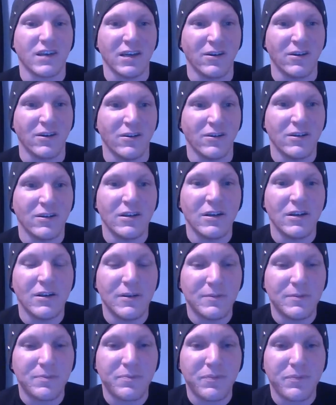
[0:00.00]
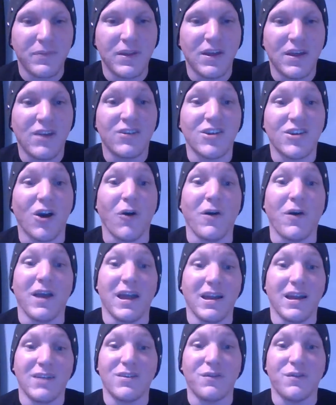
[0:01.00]
Kill? So
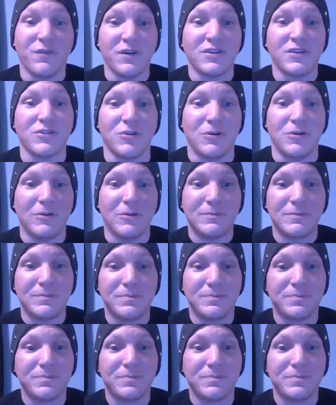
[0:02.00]
it is official.